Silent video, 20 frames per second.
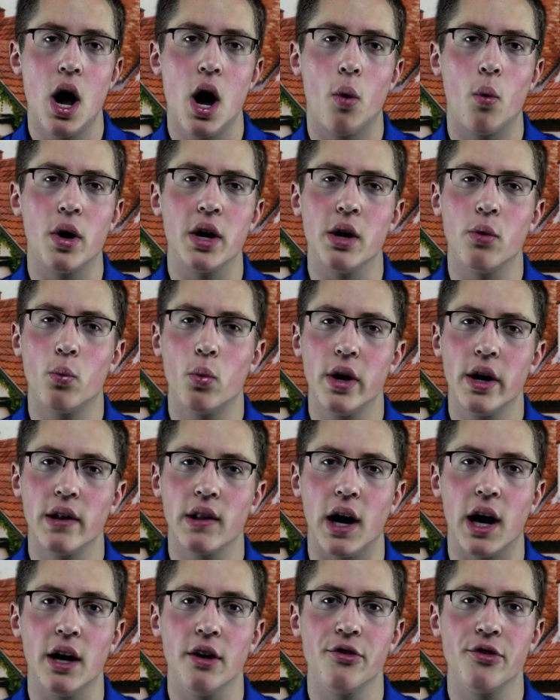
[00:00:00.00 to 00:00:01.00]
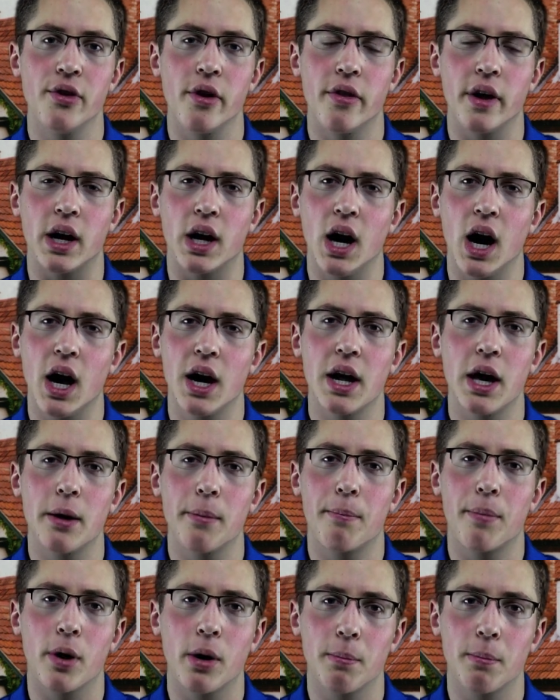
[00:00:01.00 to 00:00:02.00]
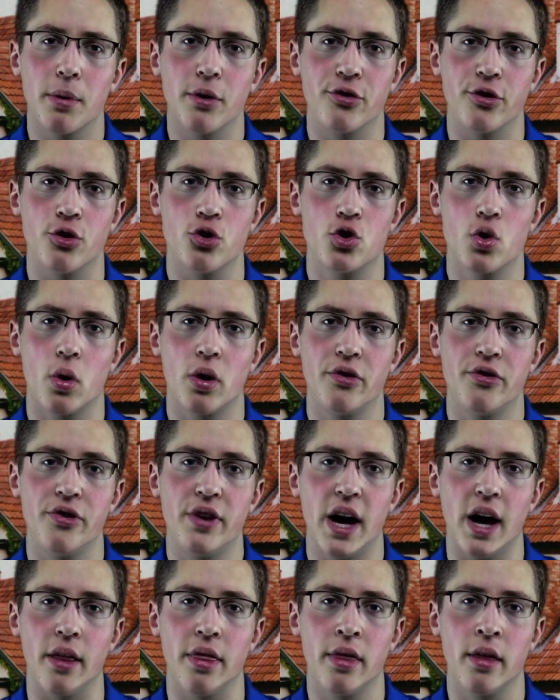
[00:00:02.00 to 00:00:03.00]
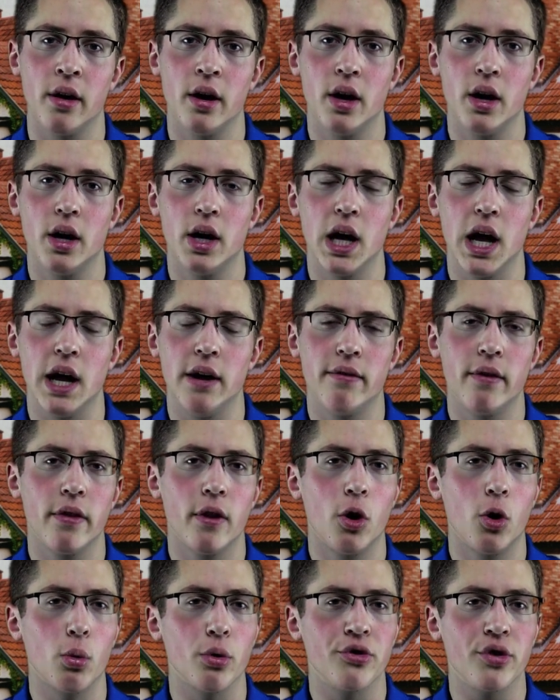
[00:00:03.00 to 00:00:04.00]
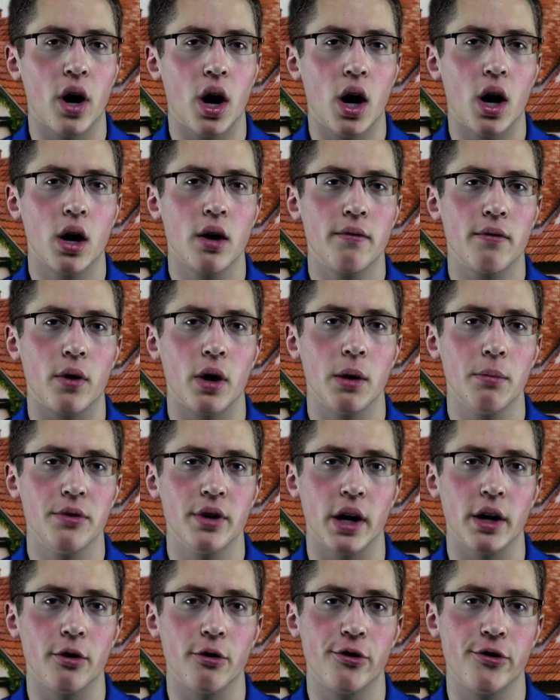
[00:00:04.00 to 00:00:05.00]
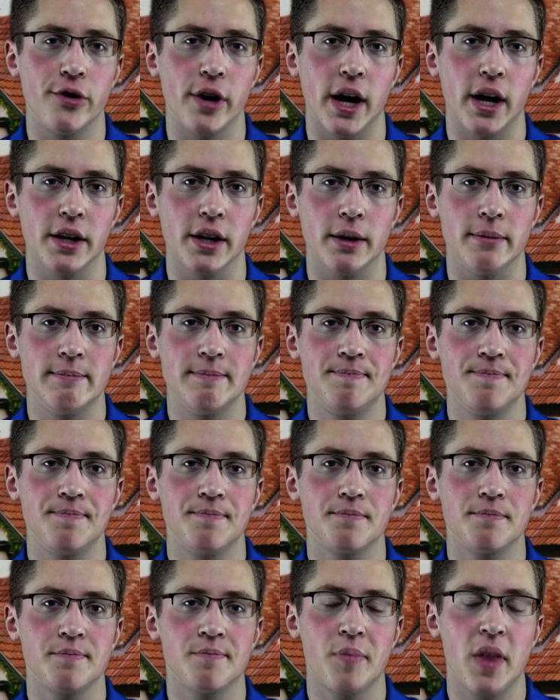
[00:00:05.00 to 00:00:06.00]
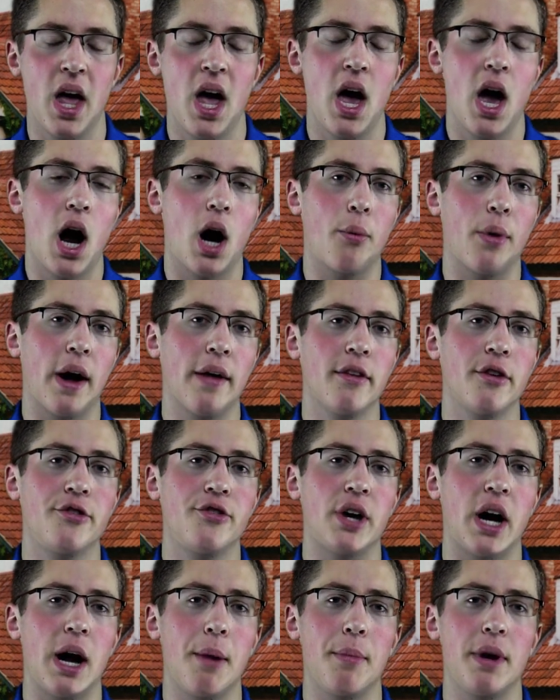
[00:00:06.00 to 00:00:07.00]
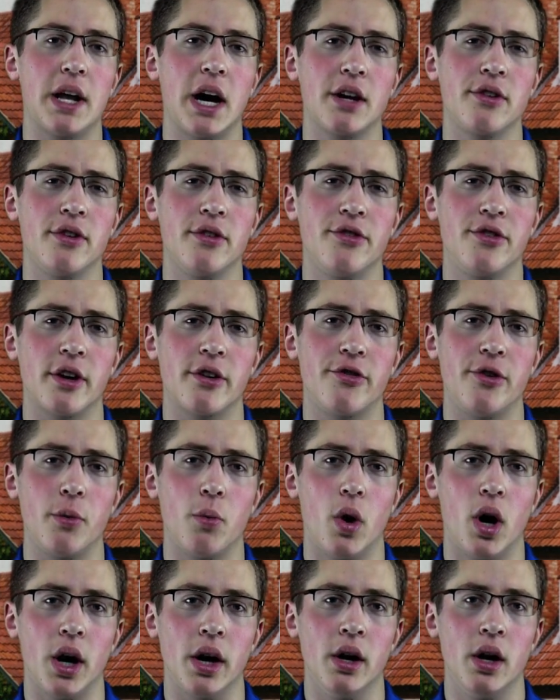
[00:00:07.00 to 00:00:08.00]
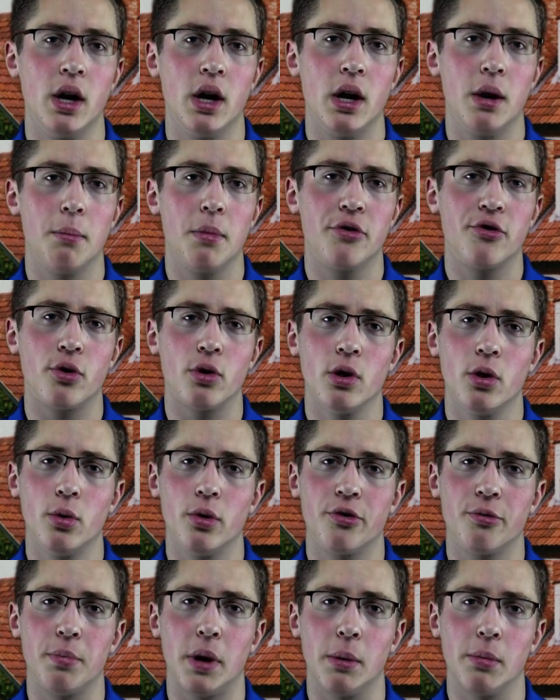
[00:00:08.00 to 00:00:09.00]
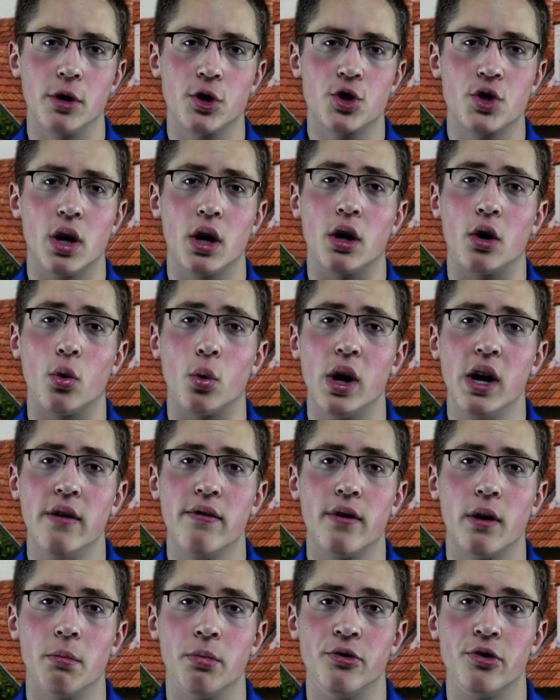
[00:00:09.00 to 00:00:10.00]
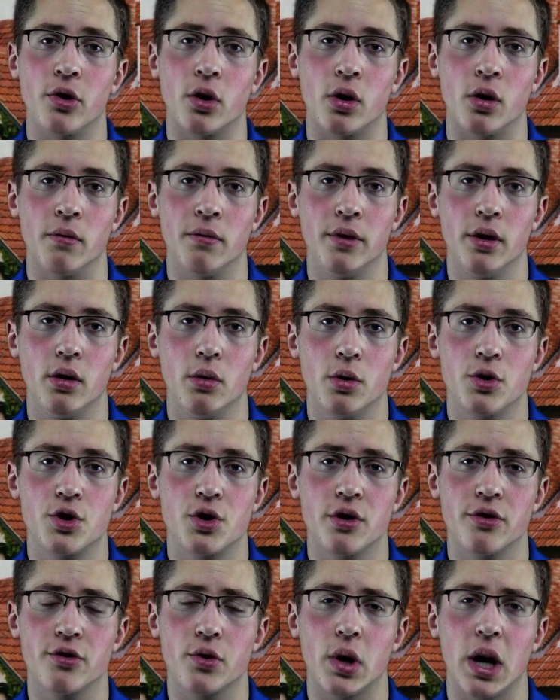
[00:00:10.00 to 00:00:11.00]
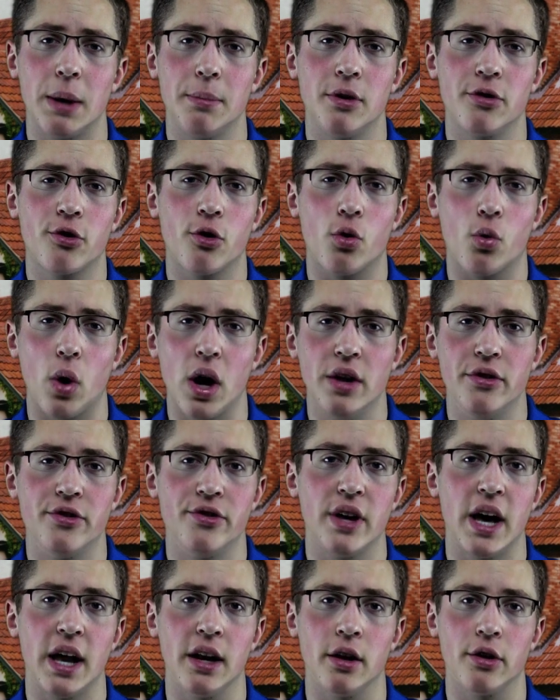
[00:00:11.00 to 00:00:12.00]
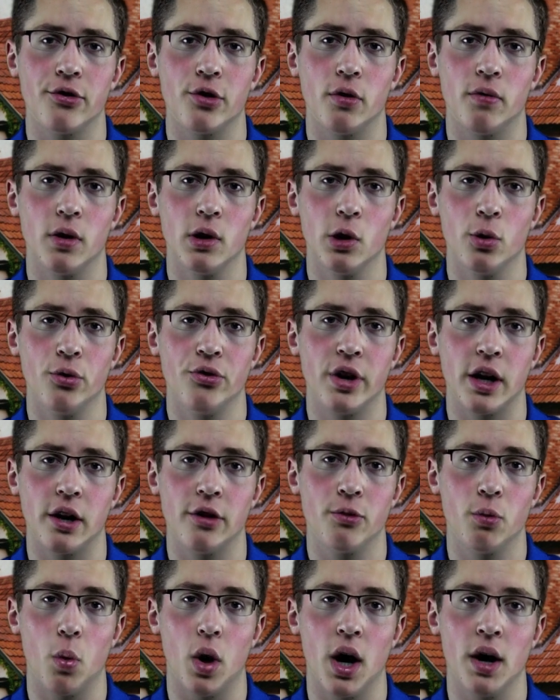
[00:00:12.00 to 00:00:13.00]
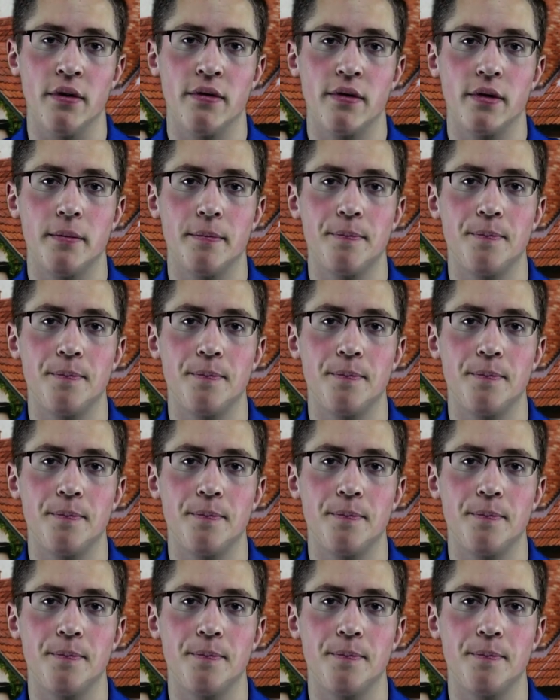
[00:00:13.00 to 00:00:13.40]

when he realized that God had a purpose in Joy's death, even though it was hard for him to understand it. Around this time in 1961, Mr. Lewis published A Grief Observed, which described his great sadness over losing his wife.